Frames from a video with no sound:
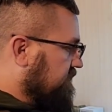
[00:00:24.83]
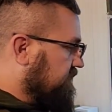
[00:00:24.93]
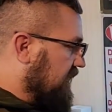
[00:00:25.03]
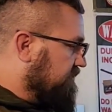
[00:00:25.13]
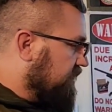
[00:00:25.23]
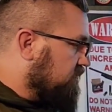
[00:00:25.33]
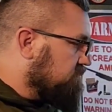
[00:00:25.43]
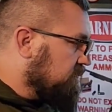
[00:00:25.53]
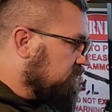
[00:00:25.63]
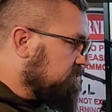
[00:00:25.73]

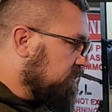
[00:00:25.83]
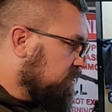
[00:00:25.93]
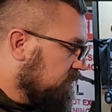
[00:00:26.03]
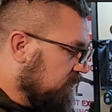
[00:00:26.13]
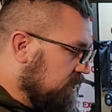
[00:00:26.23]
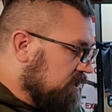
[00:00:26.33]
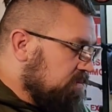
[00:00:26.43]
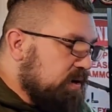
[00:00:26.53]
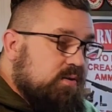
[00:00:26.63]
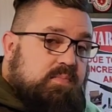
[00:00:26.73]
500mm
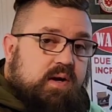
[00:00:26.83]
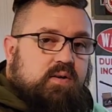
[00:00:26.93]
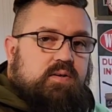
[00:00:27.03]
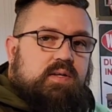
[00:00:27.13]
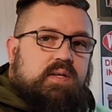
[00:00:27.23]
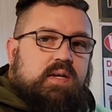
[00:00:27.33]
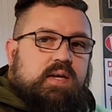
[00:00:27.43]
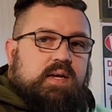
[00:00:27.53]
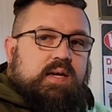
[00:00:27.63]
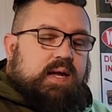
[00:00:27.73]
barrel.
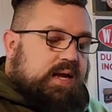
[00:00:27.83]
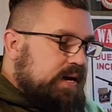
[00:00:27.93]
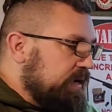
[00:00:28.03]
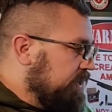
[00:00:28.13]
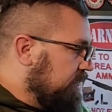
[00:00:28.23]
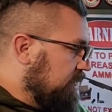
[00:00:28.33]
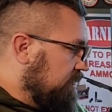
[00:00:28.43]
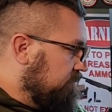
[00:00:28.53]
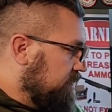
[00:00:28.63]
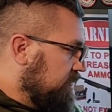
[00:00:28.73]
And
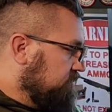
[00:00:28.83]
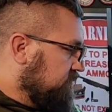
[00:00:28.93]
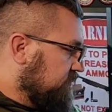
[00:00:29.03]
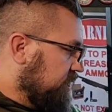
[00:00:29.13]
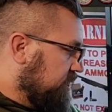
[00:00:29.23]
I'm just going